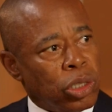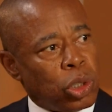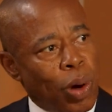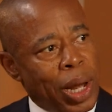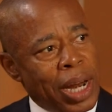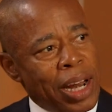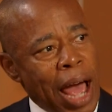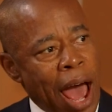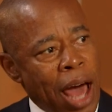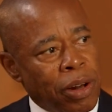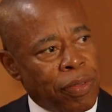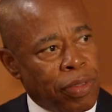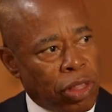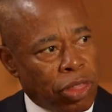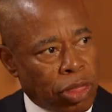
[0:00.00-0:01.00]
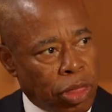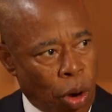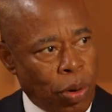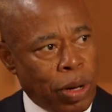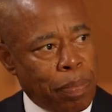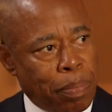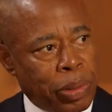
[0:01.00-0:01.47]
So out of the
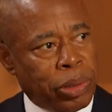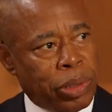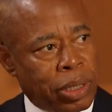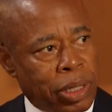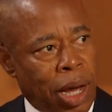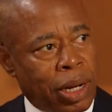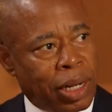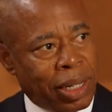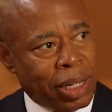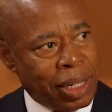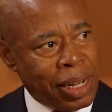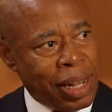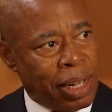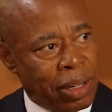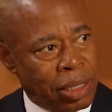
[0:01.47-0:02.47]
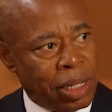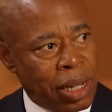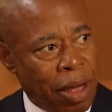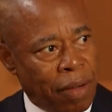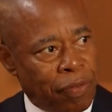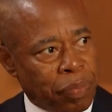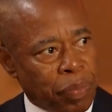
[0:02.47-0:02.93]
$30 billion
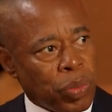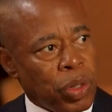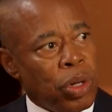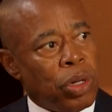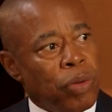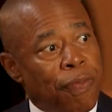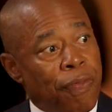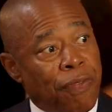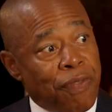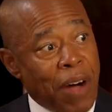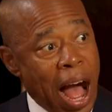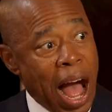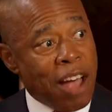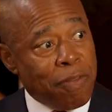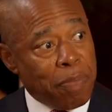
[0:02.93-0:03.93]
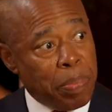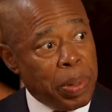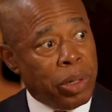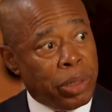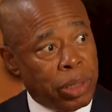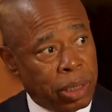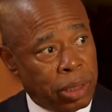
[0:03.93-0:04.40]
left, $5
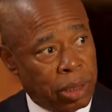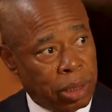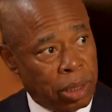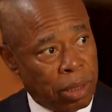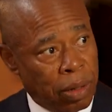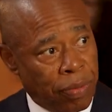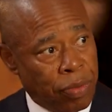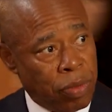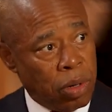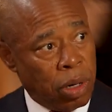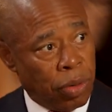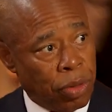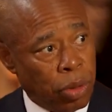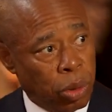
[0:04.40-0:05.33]
billion of